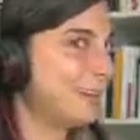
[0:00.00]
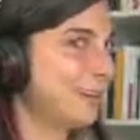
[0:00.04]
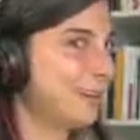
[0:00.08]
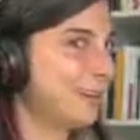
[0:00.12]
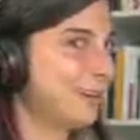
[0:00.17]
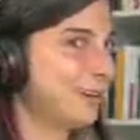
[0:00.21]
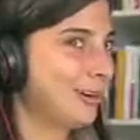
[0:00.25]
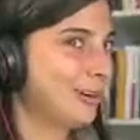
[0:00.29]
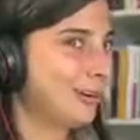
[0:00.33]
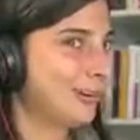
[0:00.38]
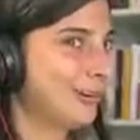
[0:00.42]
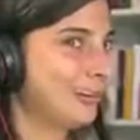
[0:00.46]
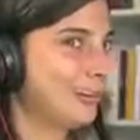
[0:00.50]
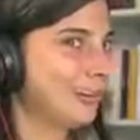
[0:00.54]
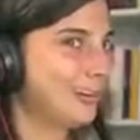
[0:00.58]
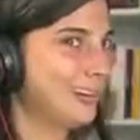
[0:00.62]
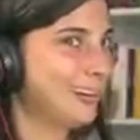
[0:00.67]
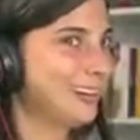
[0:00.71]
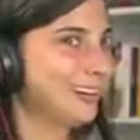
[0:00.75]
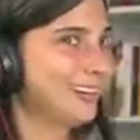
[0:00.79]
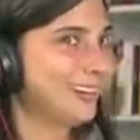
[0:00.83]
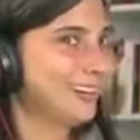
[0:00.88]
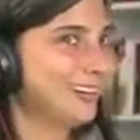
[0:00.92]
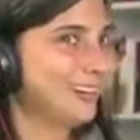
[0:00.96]
here.
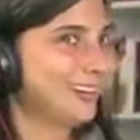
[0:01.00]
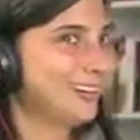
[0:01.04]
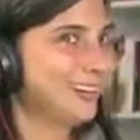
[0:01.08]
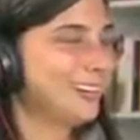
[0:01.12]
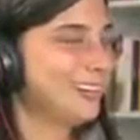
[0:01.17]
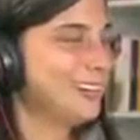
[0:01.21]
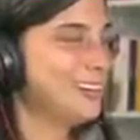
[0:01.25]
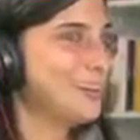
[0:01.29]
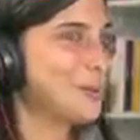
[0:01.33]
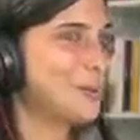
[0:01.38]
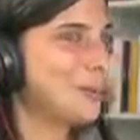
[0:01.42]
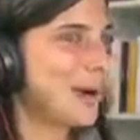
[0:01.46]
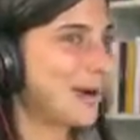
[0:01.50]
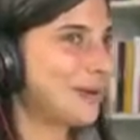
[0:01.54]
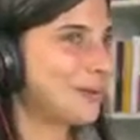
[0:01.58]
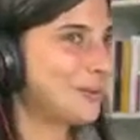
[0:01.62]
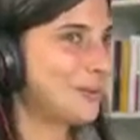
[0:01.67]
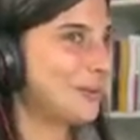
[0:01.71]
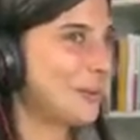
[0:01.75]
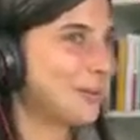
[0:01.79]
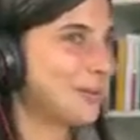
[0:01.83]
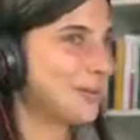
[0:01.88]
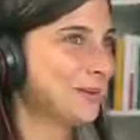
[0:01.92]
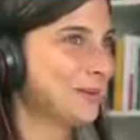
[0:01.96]
No
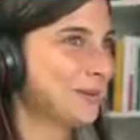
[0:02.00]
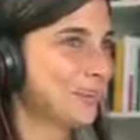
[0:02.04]
matter what you